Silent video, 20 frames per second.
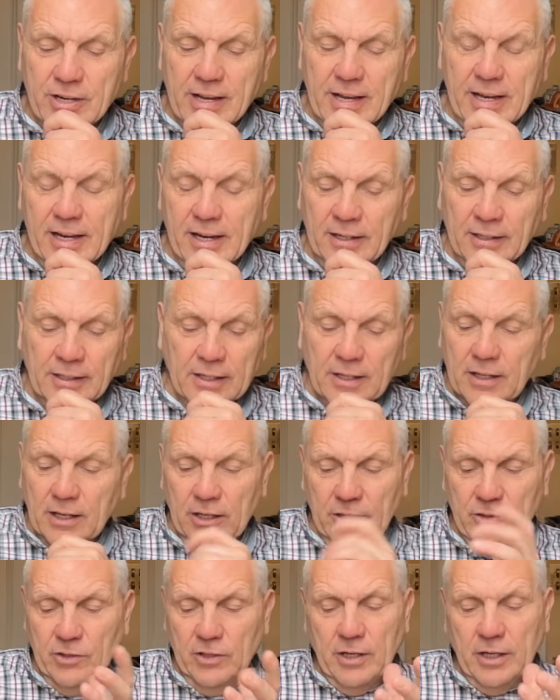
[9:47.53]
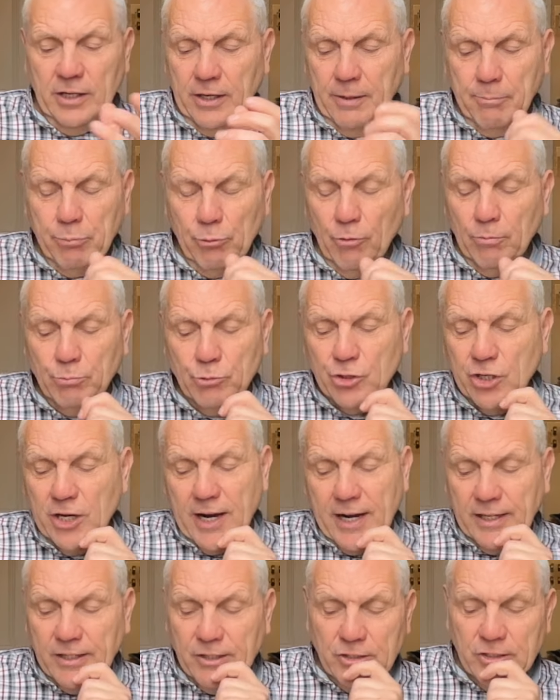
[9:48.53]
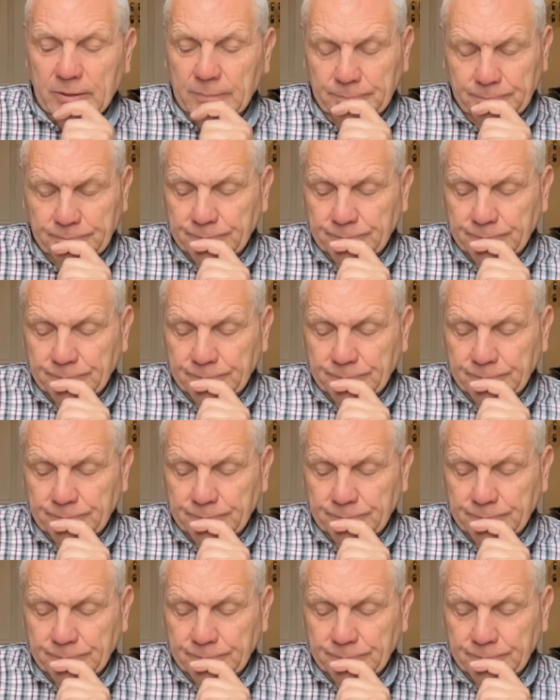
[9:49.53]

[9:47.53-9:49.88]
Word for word: here and an abrupt change.